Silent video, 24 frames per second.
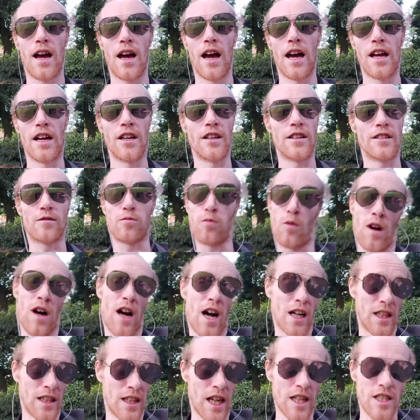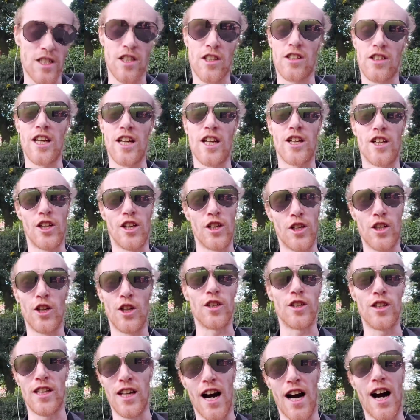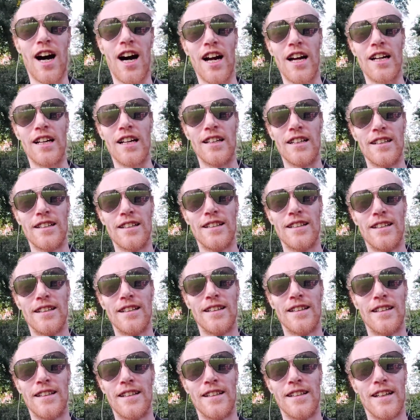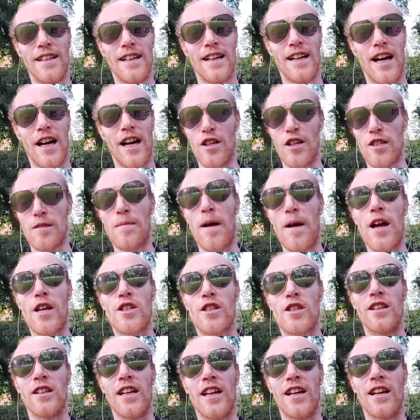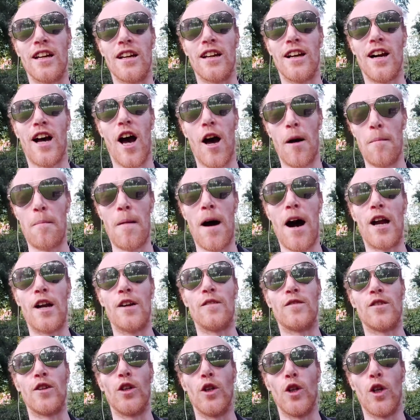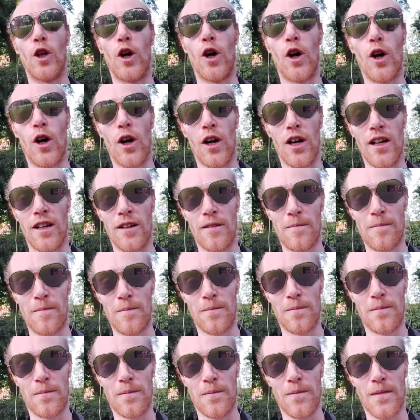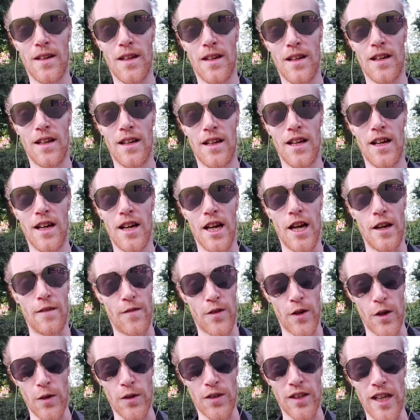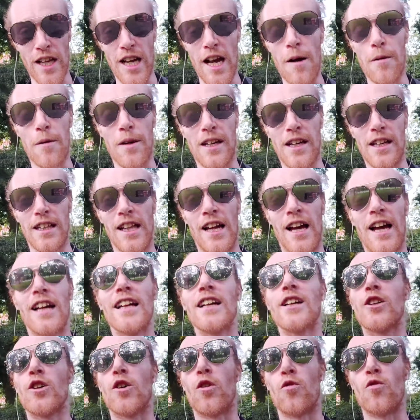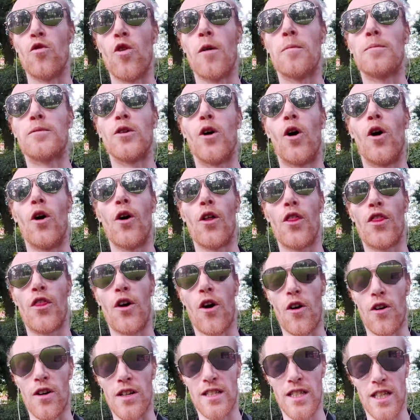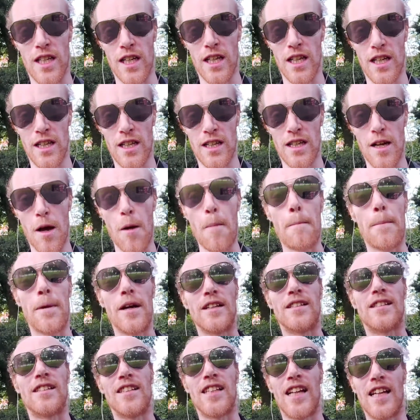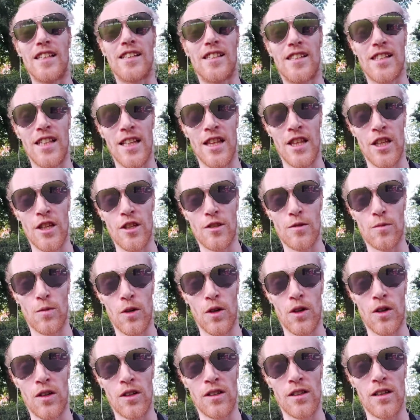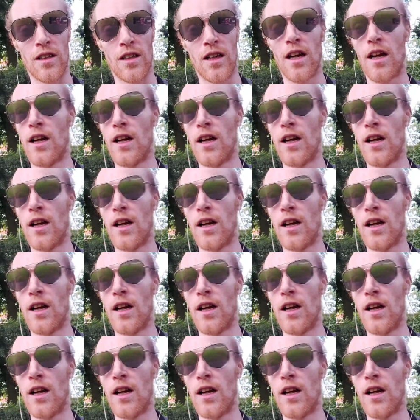And is what I like to think a good guy, and especially a man of the Lord. If you think I'm going to let corrupt authority persist in this world,